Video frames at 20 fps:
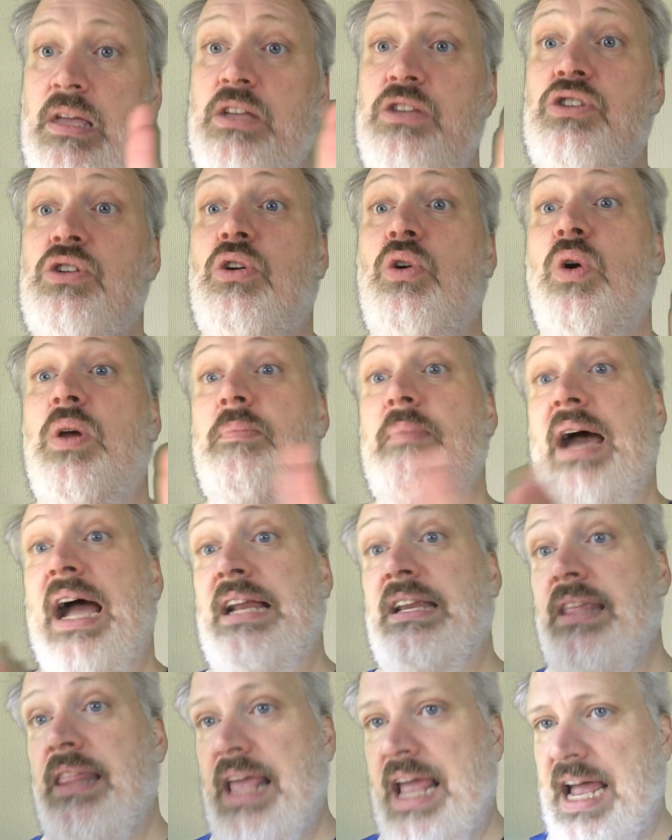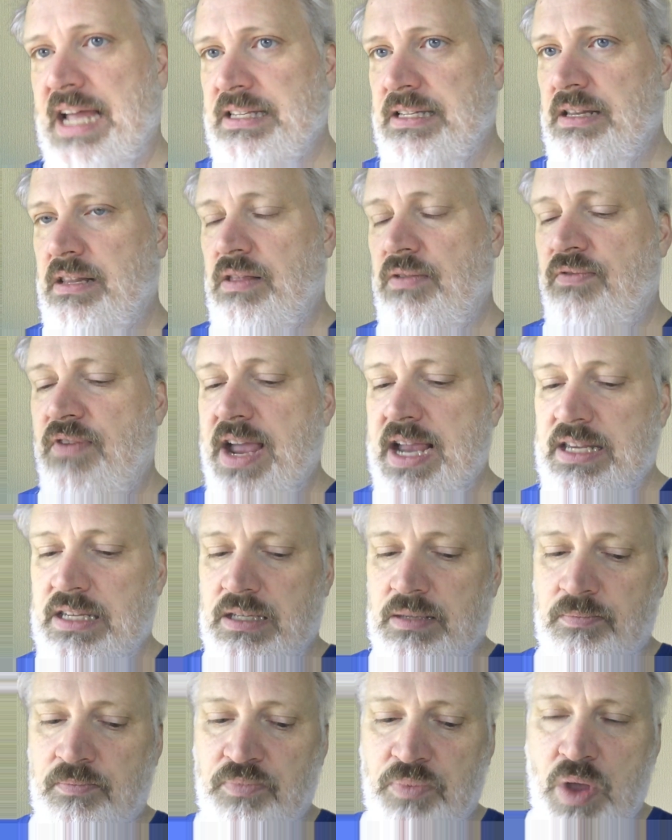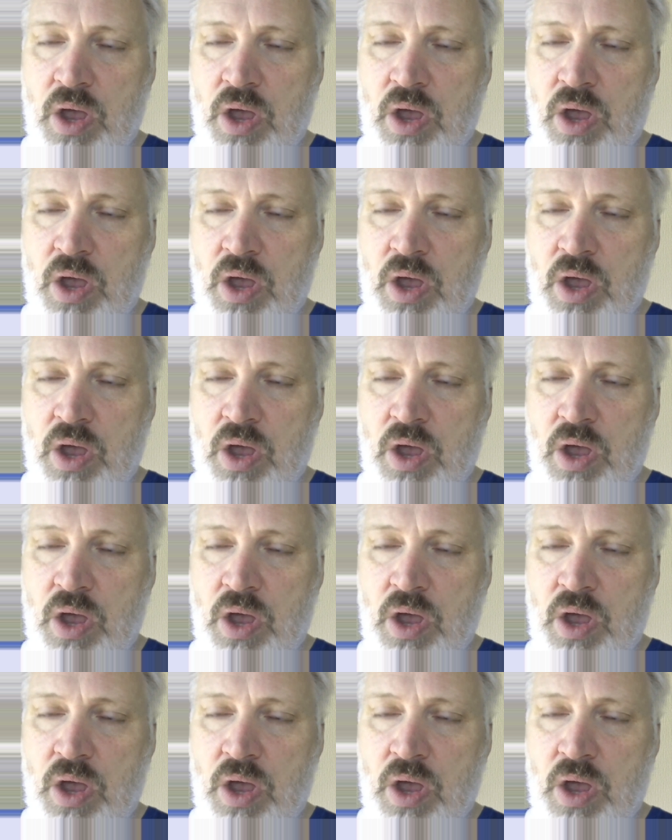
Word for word: So going back to the acid in the face.